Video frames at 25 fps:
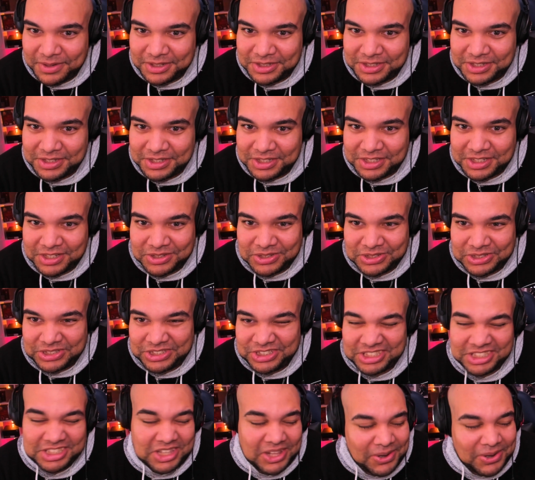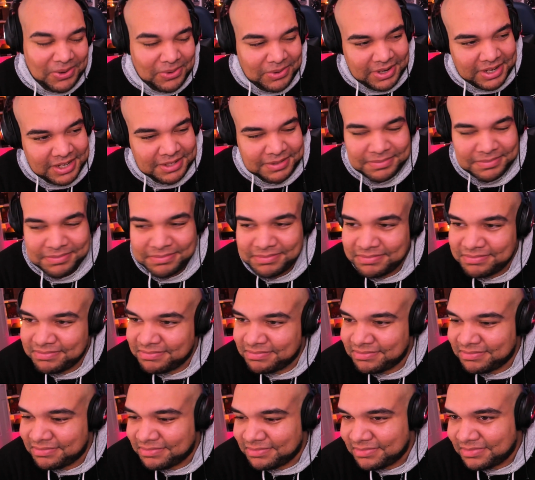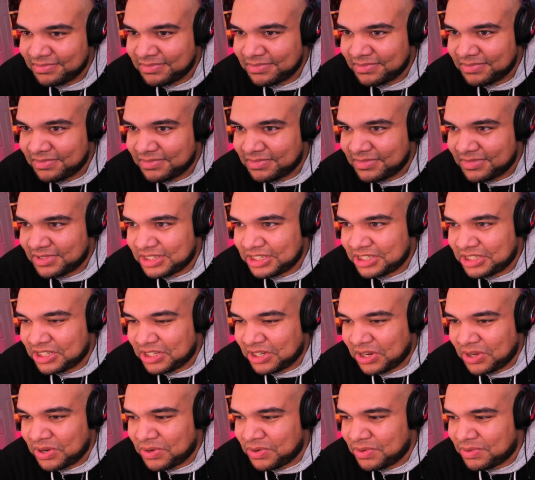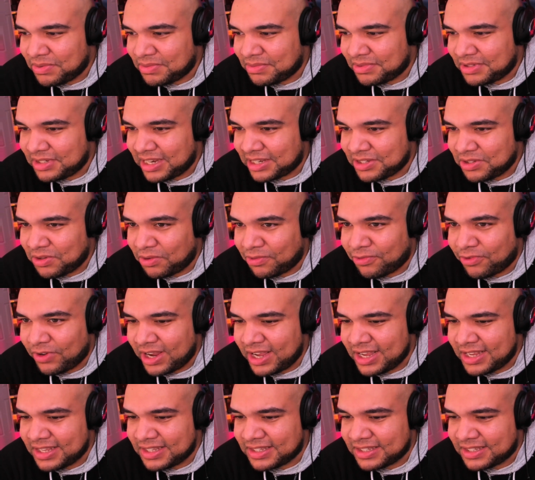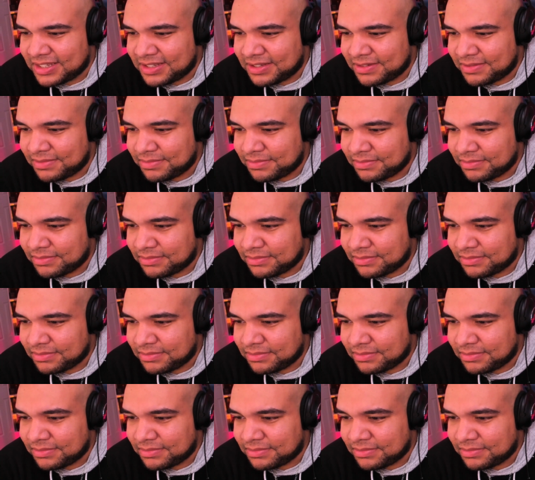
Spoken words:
she's just lonely. Alone. She has no friends.